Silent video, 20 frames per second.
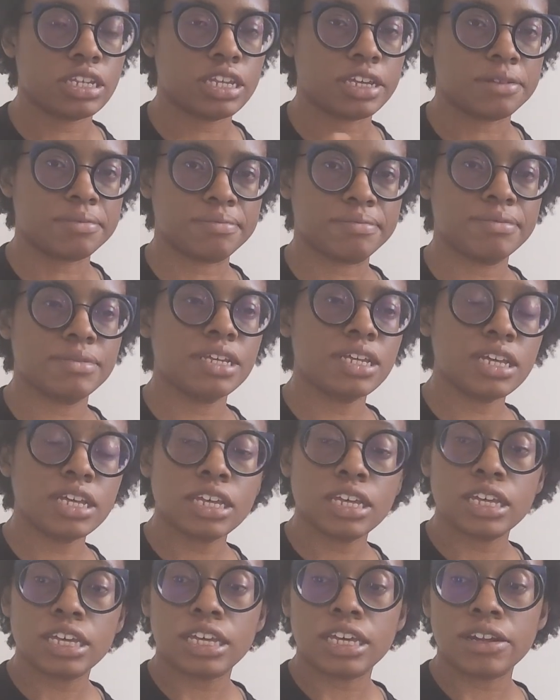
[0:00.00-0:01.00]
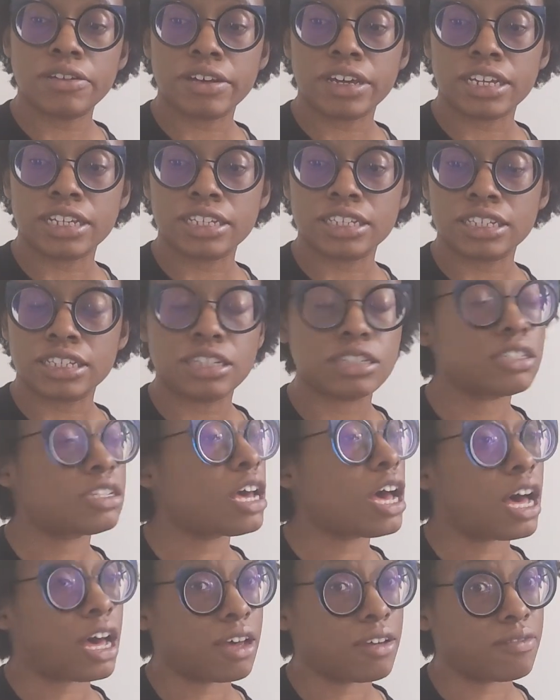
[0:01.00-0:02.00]
Yep. Anyway, it's
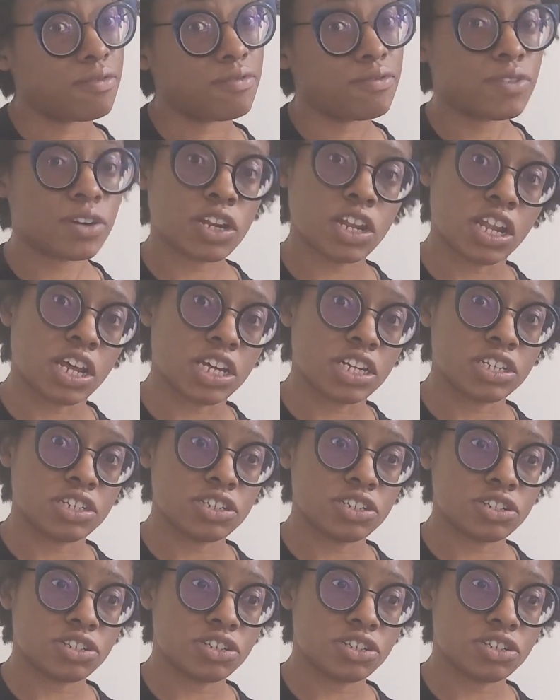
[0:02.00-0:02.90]
time for lunch.